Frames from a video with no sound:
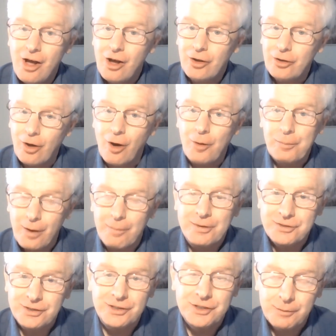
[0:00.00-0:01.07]
God
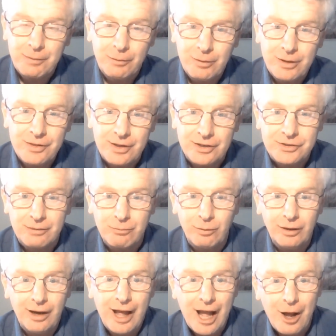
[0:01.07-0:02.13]
promises to be with us and will
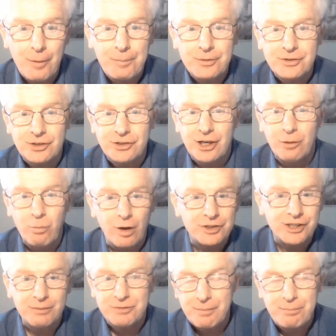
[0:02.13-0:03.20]
help us to turn what
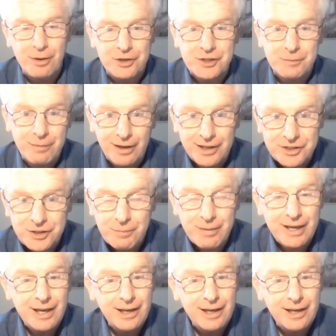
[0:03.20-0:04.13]
seems impossible into being